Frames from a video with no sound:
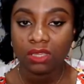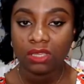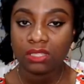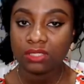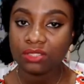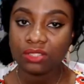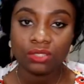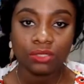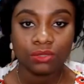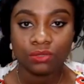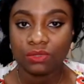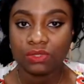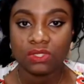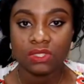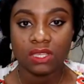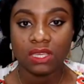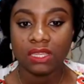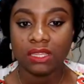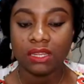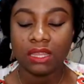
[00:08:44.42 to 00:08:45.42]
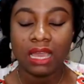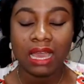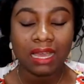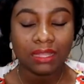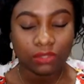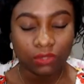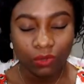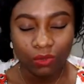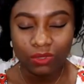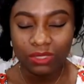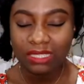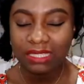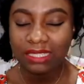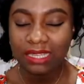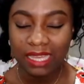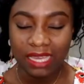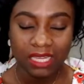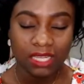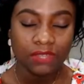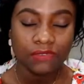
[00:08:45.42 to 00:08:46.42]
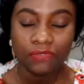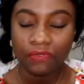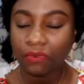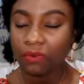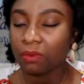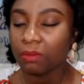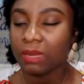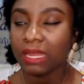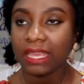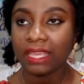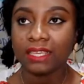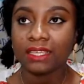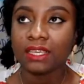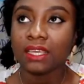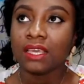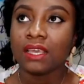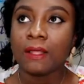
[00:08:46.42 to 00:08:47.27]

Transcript: it's not a good sign at all in any form. Like,